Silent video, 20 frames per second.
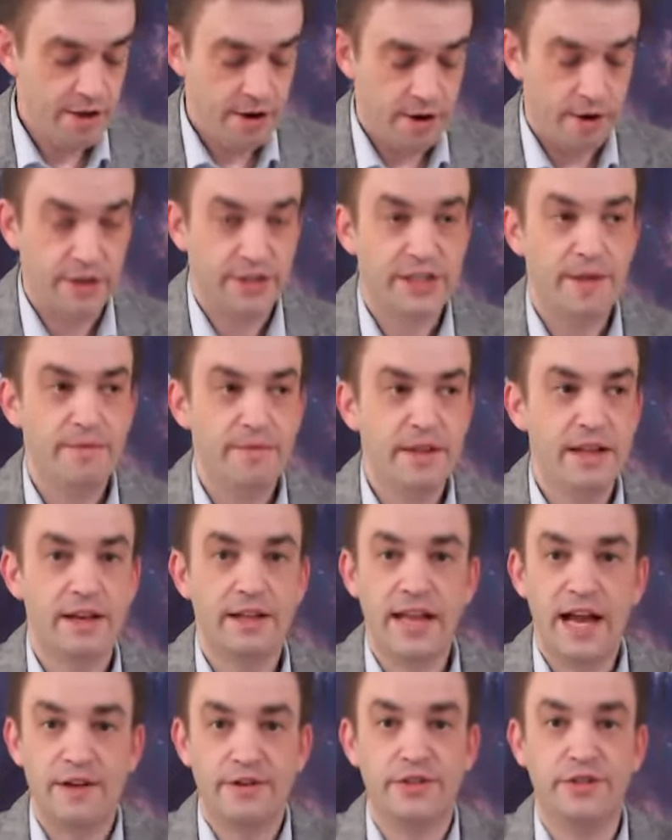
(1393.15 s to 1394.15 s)
Or something that
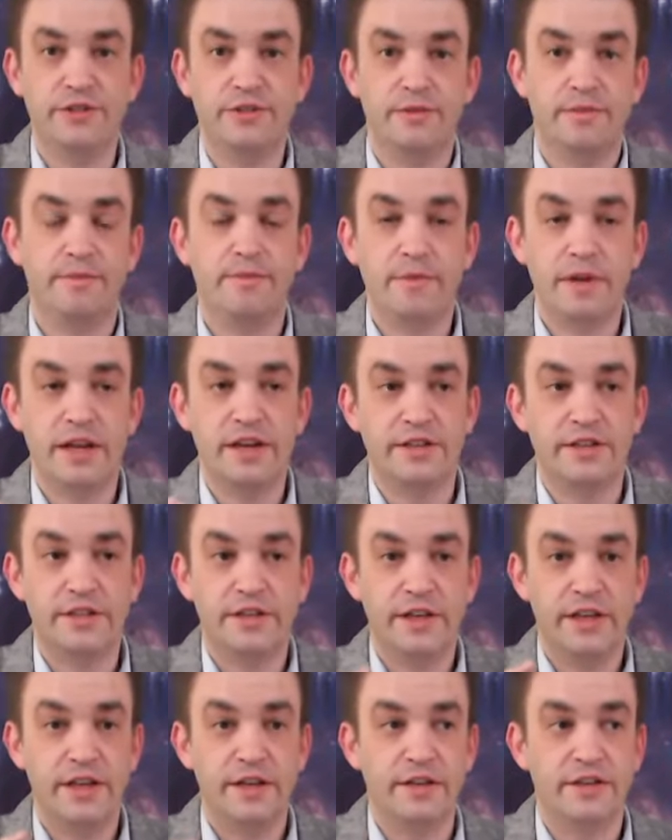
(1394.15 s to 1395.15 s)
allows you
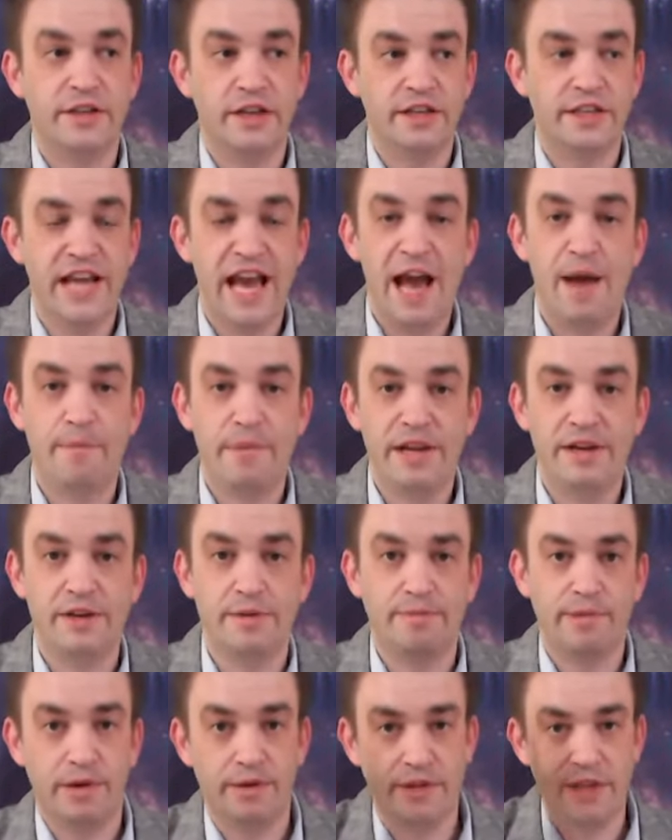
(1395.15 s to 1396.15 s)
to tap
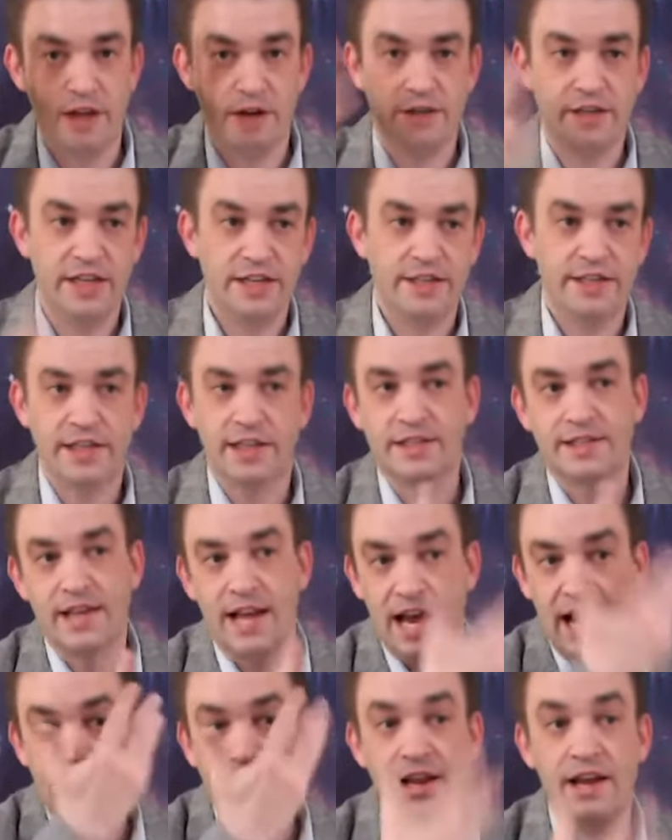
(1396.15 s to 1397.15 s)
into both the artistic
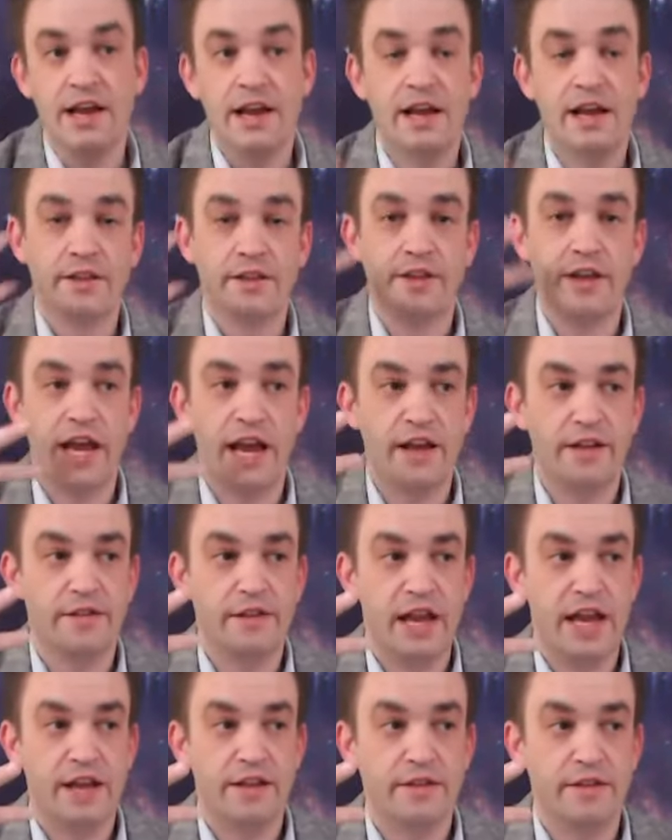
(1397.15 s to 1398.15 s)
side
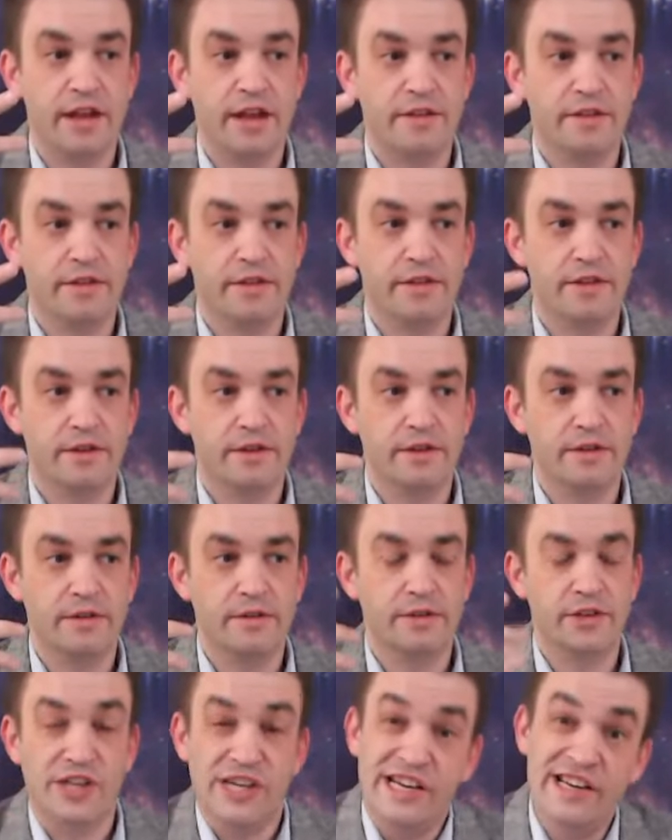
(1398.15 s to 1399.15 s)
and
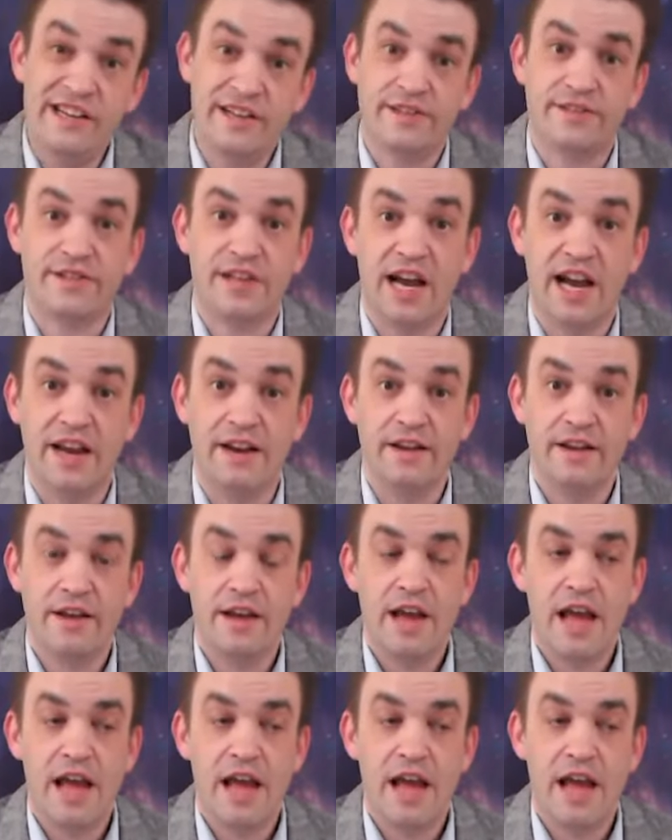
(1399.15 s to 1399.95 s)
the genius side.